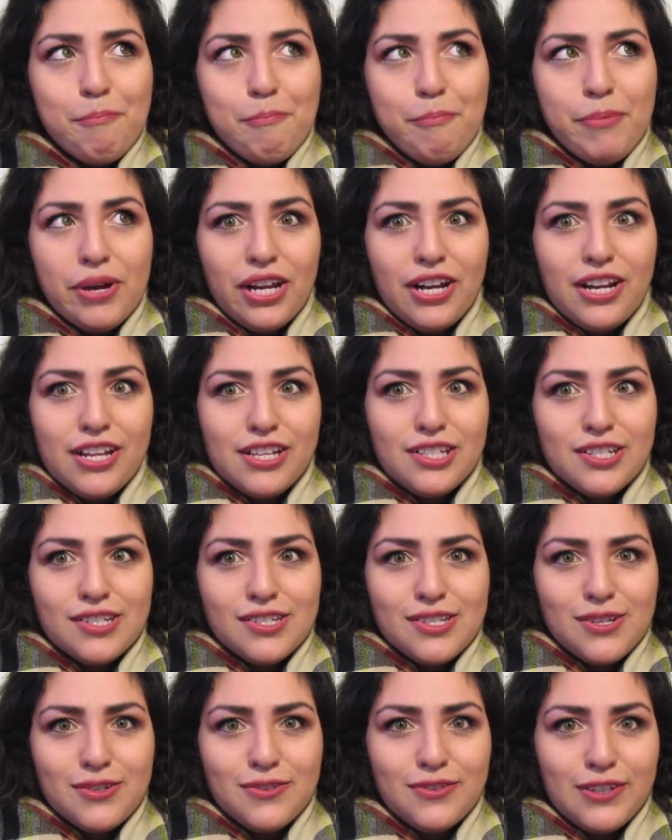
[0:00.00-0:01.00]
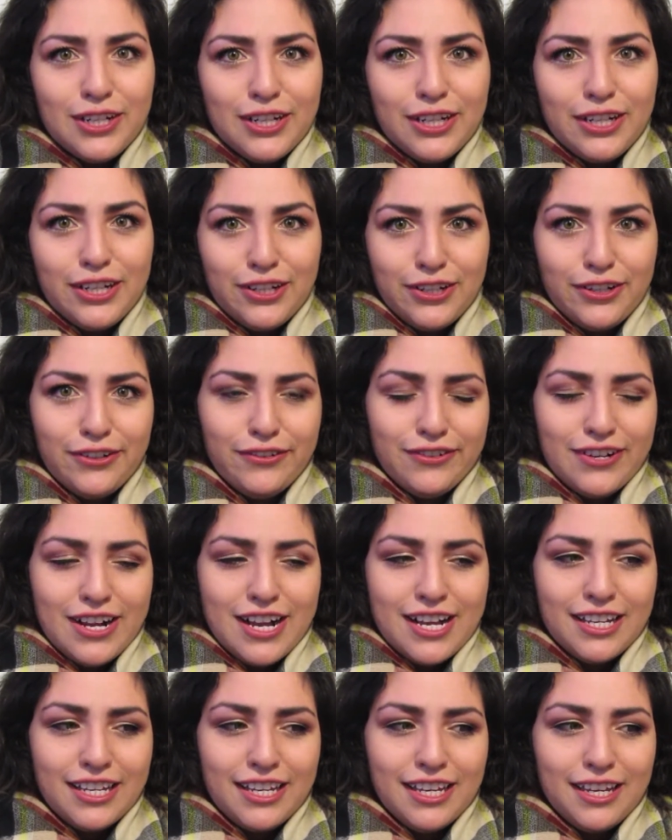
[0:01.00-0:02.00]
but it is also very
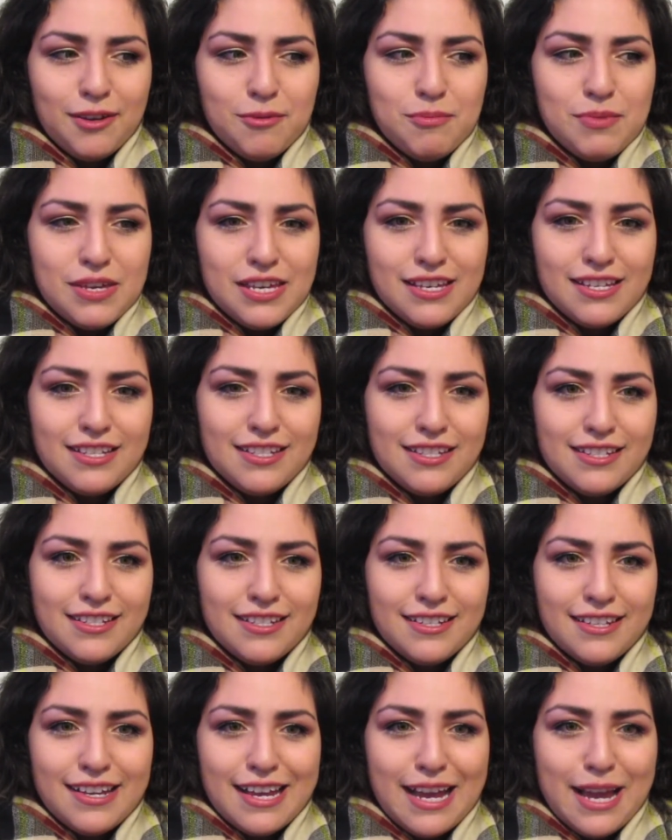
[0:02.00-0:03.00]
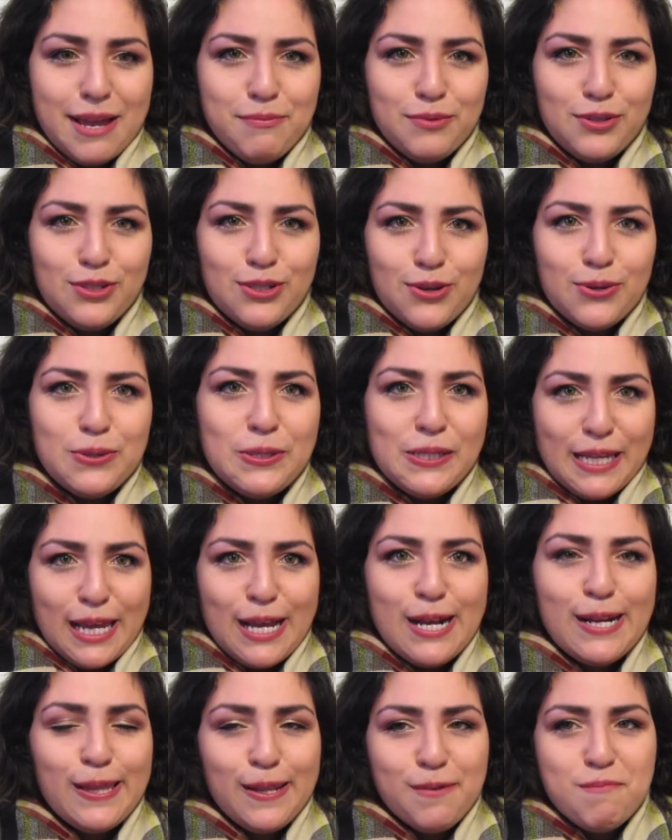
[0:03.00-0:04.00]
nerve-wracking because I'm so
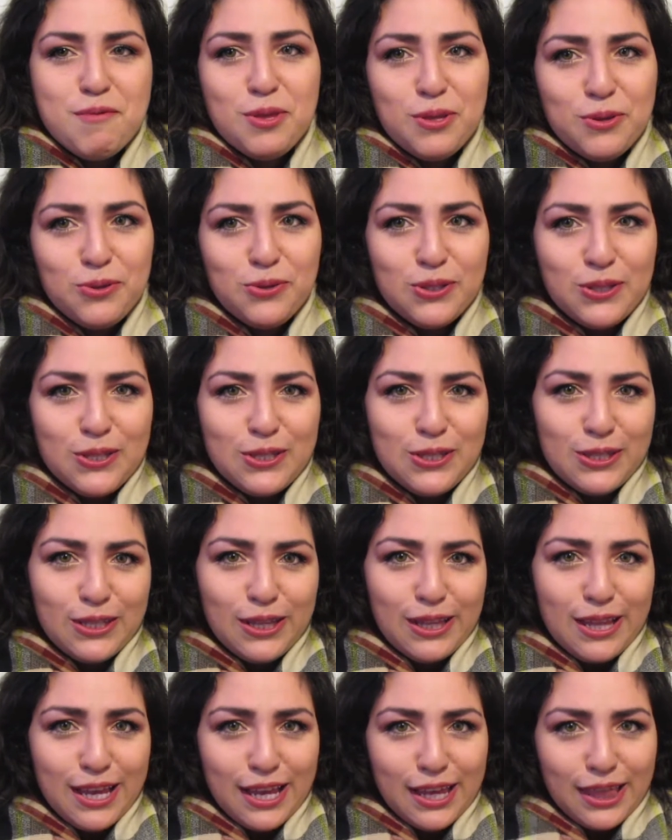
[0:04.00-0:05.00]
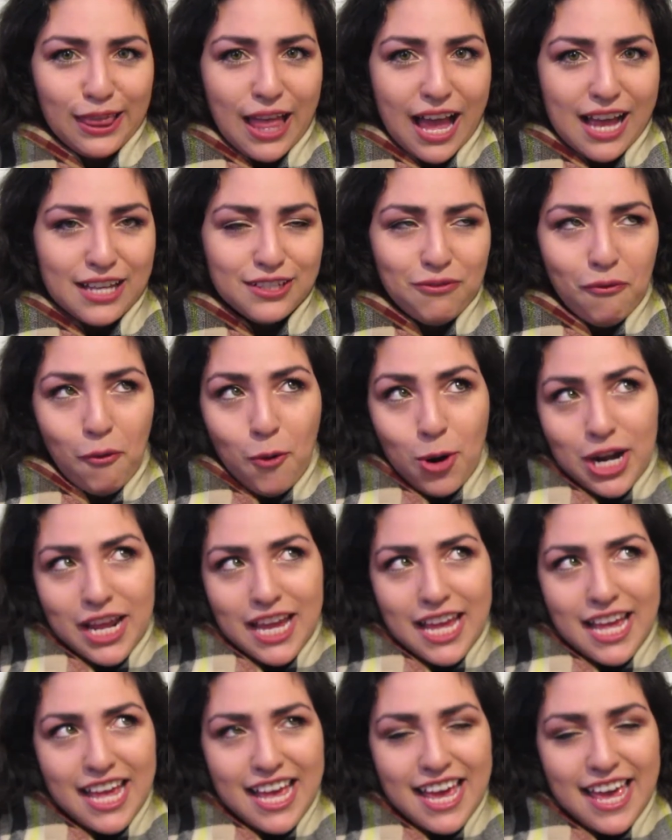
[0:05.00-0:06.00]
scared that I'm gonna lose this, like, last
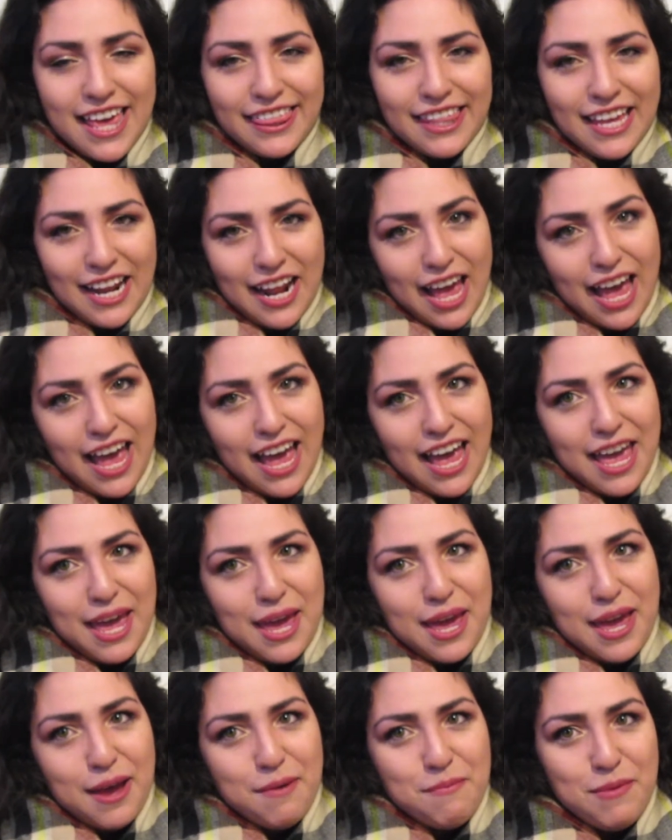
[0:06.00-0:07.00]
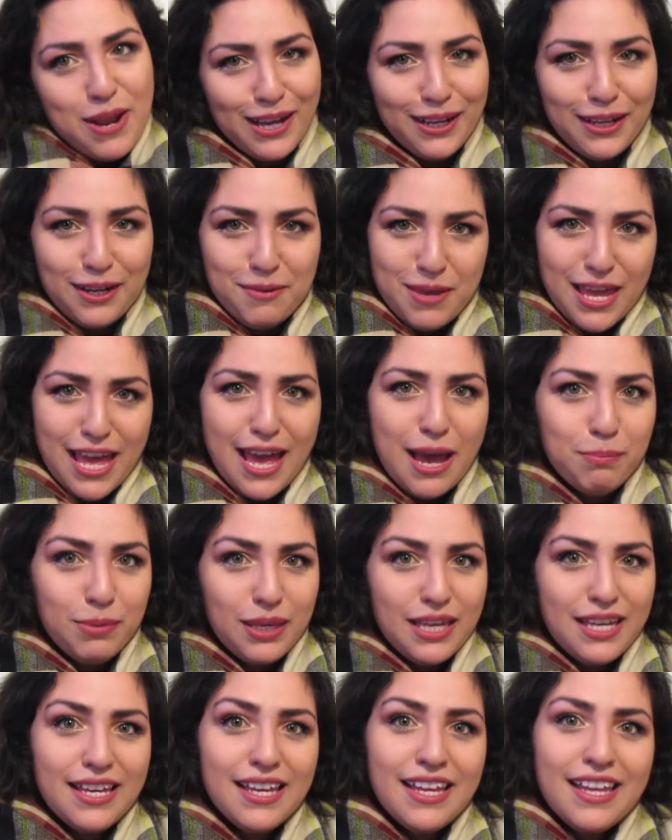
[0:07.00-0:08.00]
40 and I am not gonna be
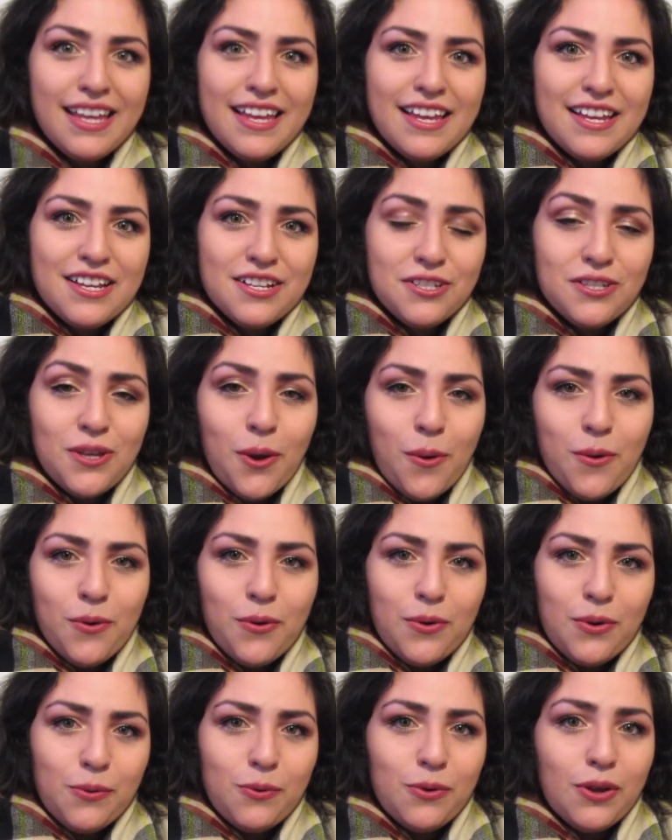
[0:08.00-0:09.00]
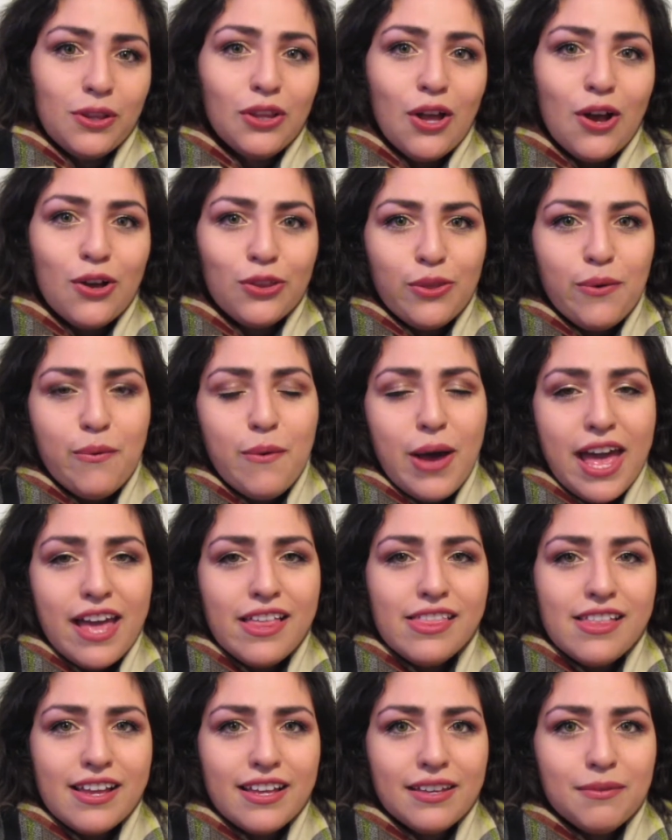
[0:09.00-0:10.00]
happy. So along the way,
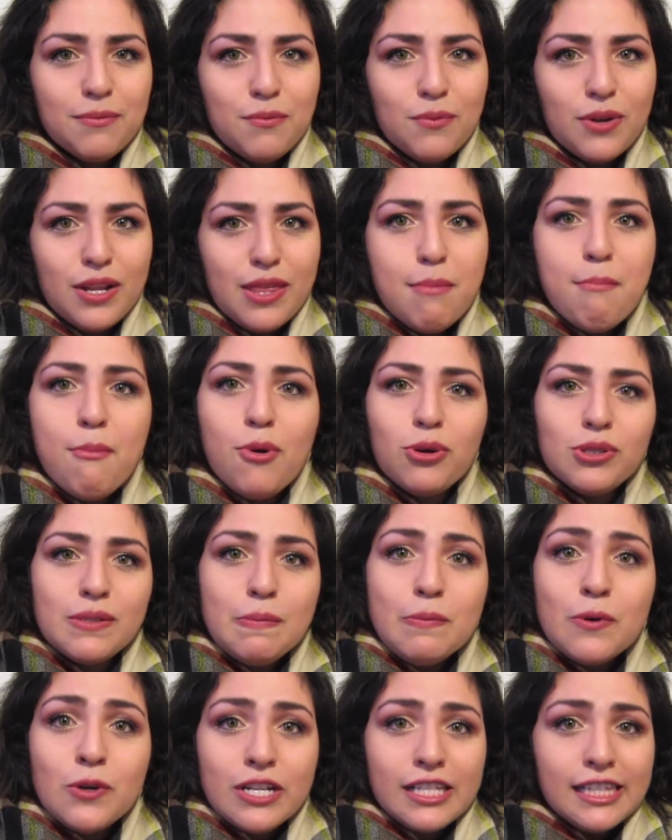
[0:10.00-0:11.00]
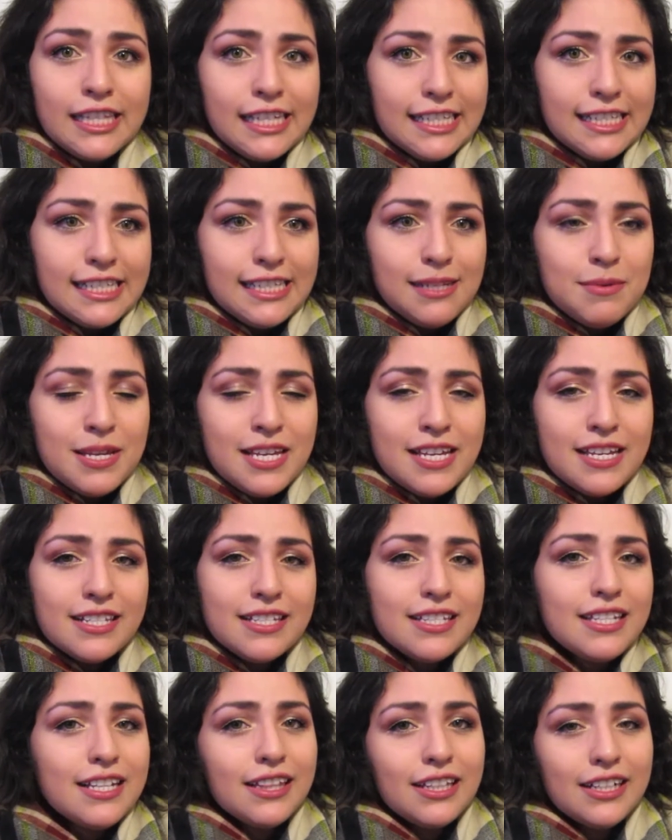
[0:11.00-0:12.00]
like, one of the most important things to me
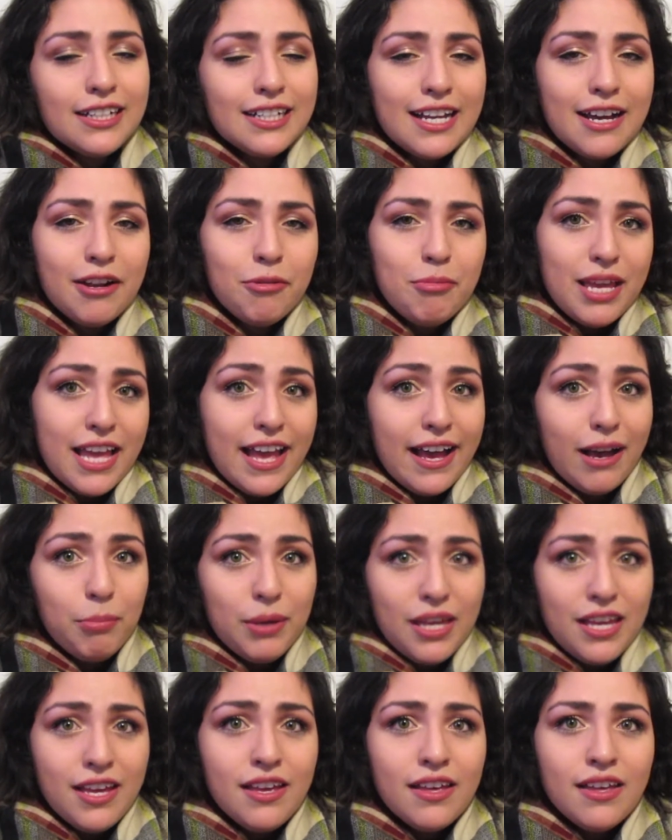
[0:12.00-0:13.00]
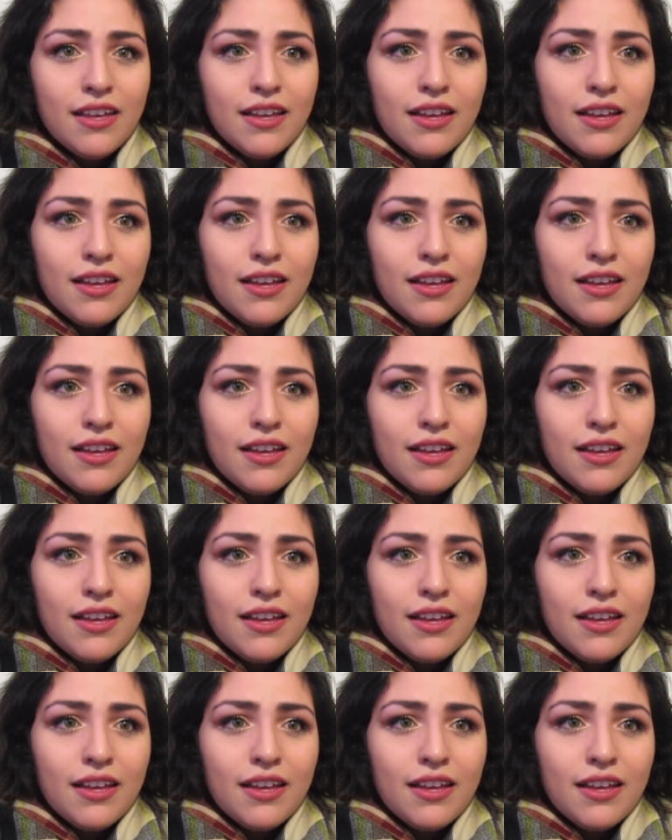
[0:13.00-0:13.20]
is to learn how to be happy